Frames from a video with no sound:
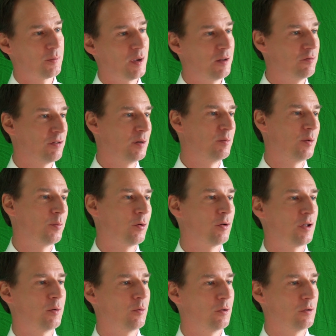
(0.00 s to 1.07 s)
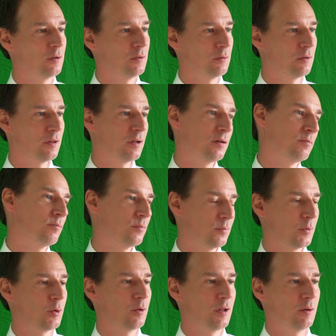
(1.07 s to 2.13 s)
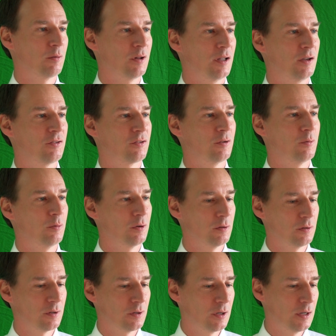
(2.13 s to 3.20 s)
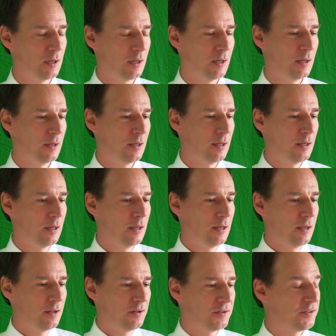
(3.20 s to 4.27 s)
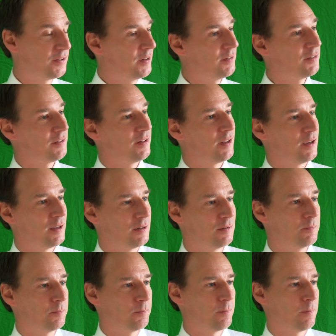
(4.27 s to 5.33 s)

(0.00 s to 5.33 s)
mainframe reporting world, or the early relational world. Since then,